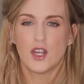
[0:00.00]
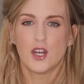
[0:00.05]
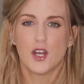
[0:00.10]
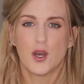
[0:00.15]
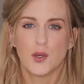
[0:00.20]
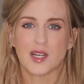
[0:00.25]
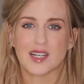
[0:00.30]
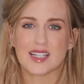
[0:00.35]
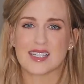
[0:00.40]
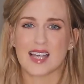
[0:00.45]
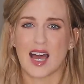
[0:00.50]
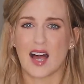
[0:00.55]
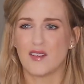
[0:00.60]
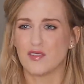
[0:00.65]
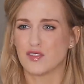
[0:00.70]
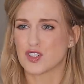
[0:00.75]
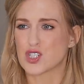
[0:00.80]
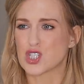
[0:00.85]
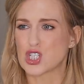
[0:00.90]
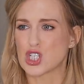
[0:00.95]
You know
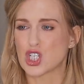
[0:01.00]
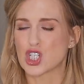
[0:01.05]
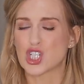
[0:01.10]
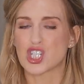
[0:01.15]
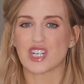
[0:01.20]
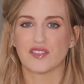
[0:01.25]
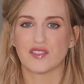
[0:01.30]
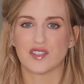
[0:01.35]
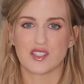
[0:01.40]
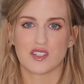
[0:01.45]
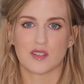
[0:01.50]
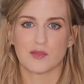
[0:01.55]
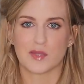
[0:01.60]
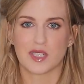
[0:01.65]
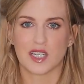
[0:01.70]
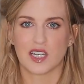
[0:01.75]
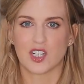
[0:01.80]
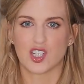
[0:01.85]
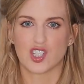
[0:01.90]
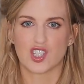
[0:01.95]
yourself, you're searching for
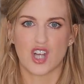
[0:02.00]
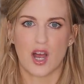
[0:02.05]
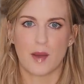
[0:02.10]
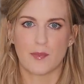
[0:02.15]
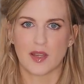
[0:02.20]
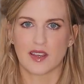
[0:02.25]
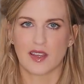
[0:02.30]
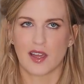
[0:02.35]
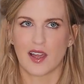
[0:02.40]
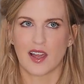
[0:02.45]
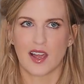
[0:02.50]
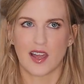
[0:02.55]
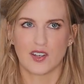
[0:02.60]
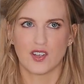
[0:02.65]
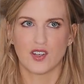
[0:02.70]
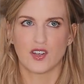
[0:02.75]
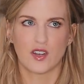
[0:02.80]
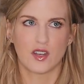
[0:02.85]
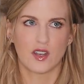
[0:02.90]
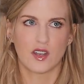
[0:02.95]
something in a shopping thing
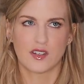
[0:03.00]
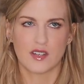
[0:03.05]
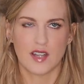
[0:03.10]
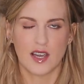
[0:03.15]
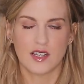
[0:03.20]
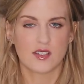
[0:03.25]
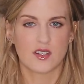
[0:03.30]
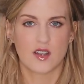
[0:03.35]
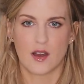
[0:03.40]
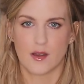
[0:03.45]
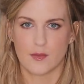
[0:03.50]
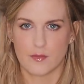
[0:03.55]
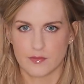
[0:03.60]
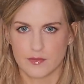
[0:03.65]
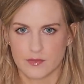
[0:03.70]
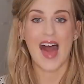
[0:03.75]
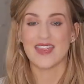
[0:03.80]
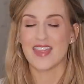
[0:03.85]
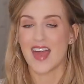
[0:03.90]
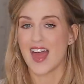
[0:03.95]
and it takes time.
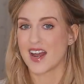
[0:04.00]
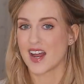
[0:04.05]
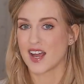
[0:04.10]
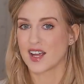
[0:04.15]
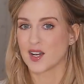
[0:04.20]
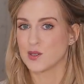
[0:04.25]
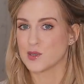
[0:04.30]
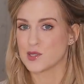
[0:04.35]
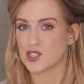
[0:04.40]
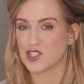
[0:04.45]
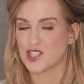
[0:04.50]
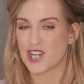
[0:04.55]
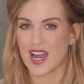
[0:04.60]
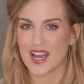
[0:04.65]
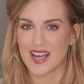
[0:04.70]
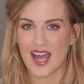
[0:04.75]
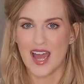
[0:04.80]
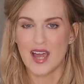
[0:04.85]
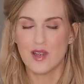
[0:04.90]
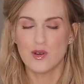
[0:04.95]
And then I go to
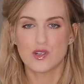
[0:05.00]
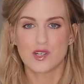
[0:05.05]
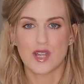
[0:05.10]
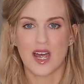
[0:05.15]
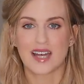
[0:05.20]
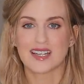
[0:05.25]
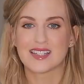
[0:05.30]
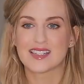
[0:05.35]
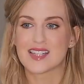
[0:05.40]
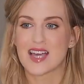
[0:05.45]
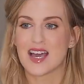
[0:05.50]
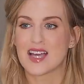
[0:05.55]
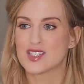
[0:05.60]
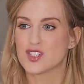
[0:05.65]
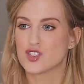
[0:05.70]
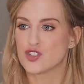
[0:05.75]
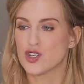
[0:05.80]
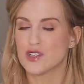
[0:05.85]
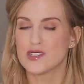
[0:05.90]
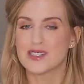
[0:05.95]
check out and it
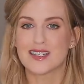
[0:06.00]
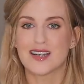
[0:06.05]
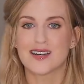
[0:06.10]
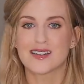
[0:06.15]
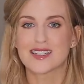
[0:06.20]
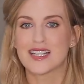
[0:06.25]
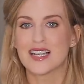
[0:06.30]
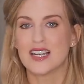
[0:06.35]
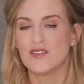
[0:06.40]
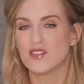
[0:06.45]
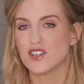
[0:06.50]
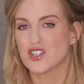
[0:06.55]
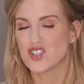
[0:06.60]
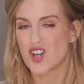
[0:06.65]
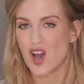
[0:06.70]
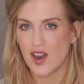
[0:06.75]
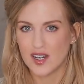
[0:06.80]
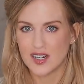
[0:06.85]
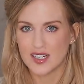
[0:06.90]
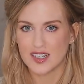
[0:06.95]
says, does not deliver
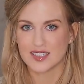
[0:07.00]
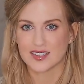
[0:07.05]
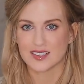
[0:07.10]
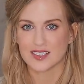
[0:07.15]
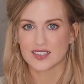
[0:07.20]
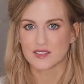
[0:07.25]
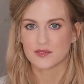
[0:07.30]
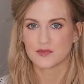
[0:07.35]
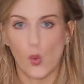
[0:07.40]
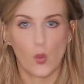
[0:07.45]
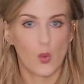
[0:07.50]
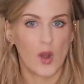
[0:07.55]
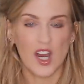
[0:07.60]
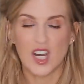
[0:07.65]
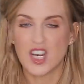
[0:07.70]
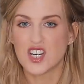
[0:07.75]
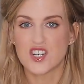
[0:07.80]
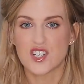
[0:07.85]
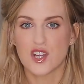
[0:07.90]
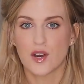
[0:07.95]
to Ireland. Why
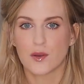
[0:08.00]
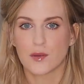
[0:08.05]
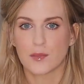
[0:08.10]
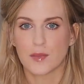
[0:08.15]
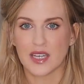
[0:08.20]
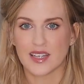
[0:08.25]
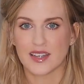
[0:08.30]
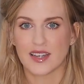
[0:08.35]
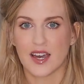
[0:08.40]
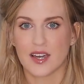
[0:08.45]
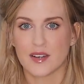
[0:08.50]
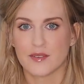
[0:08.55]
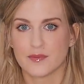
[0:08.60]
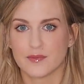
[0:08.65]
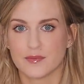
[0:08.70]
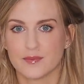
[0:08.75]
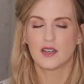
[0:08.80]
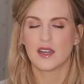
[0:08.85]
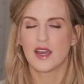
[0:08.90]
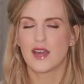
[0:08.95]
are you showing me it then?
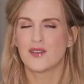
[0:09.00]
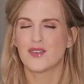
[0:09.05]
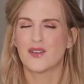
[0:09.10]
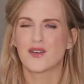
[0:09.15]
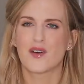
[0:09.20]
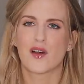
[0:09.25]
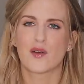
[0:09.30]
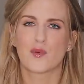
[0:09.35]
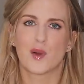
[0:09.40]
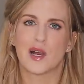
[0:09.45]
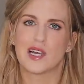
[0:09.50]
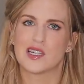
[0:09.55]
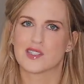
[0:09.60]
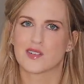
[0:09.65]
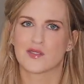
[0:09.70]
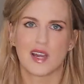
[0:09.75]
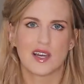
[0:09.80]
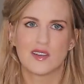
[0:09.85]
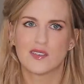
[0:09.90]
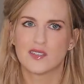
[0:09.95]
Now, there are ways
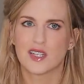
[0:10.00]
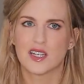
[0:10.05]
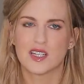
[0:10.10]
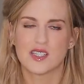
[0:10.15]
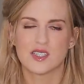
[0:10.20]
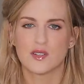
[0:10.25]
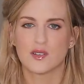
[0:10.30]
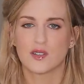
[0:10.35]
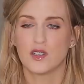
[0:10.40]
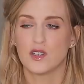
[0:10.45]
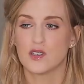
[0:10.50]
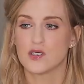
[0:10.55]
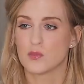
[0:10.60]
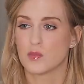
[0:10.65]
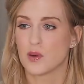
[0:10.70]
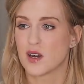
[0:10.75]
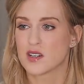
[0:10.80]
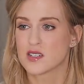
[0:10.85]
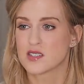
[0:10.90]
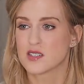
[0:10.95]
around this. You can use a
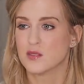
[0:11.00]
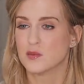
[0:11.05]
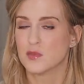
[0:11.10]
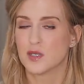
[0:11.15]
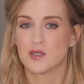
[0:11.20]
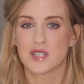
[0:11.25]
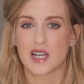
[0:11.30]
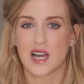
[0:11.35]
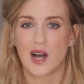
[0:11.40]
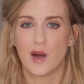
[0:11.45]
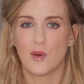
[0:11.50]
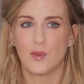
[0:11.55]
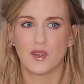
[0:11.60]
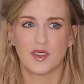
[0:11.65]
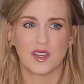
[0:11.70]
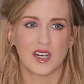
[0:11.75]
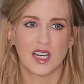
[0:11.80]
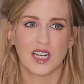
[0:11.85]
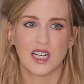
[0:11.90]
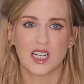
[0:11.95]
parcel motel with
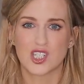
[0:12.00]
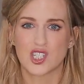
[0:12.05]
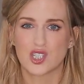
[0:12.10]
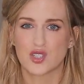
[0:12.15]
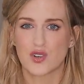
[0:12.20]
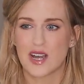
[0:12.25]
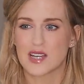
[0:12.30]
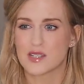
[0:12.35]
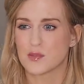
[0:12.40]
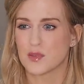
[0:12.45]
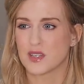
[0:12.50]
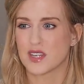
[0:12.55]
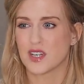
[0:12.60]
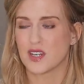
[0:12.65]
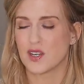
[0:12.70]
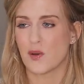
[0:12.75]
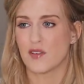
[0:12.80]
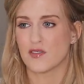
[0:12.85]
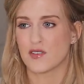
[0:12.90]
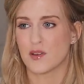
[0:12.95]
an English address, but
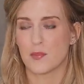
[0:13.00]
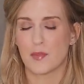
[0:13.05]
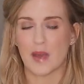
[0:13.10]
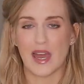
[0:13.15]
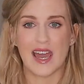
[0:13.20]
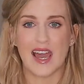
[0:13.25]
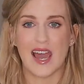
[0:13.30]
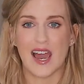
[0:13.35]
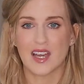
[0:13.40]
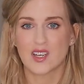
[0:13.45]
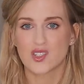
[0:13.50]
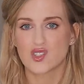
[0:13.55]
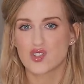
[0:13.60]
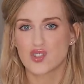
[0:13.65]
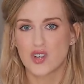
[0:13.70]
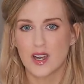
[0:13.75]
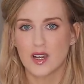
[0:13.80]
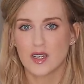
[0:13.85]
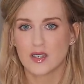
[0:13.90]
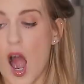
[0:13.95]
then you have to pay extra.